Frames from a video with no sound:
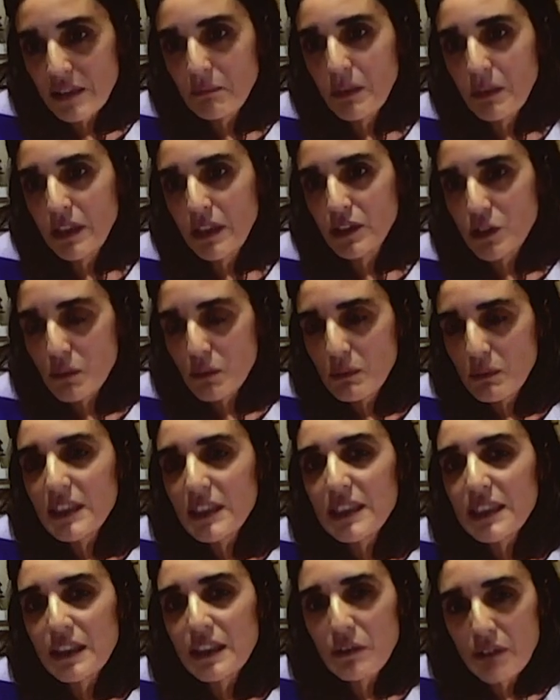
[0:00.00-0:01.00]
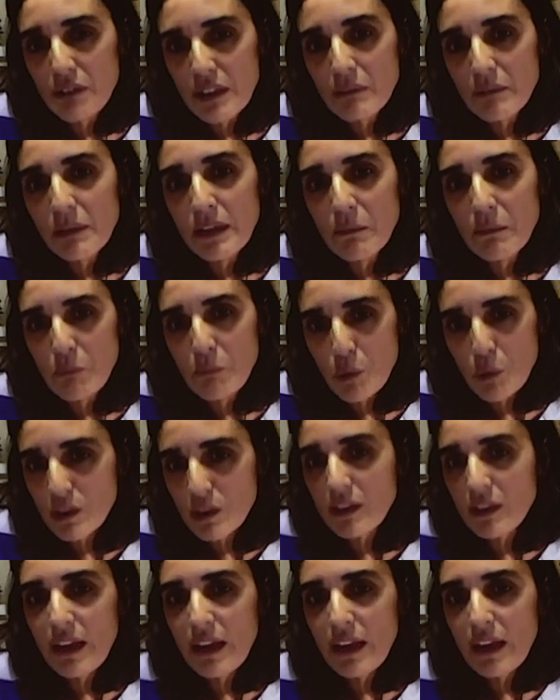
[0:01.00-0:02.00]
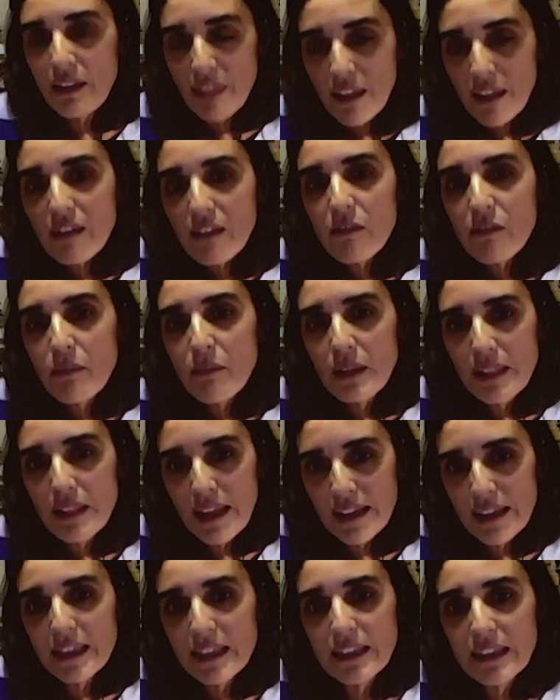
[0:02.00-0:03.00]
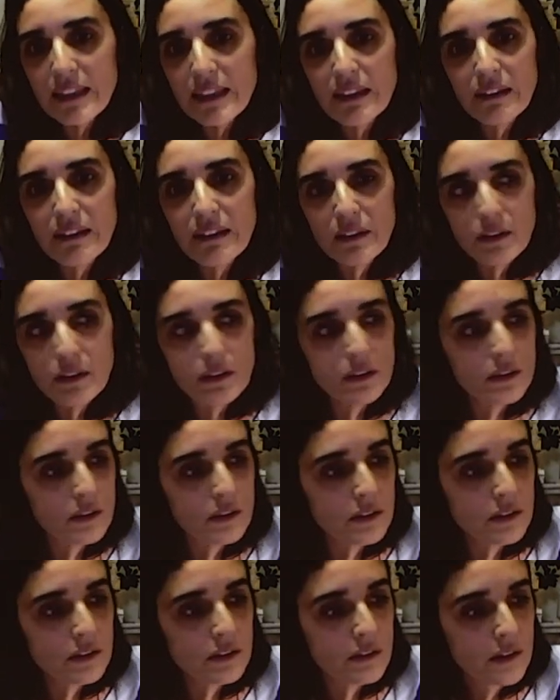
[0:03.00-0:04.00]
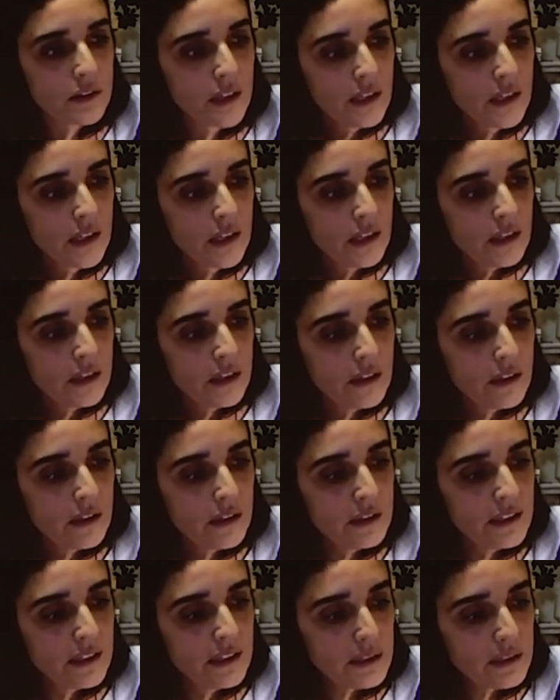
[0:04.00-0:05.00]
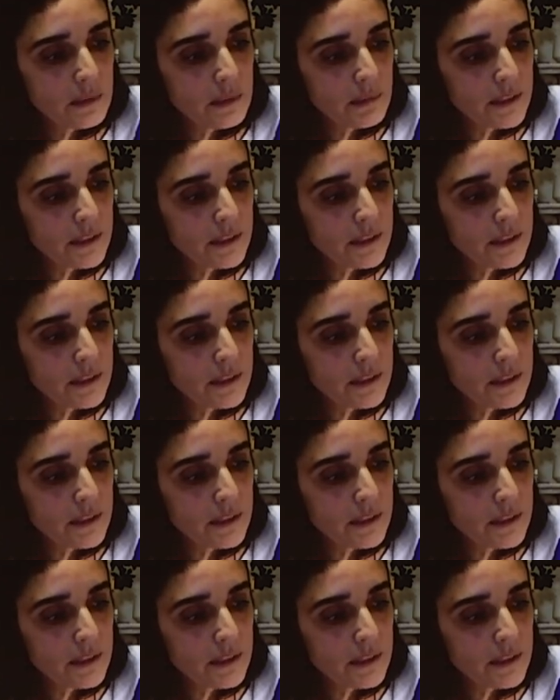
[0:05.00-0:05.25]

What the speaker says: because to me it's incredibly important, I think it's been lacking a little bit,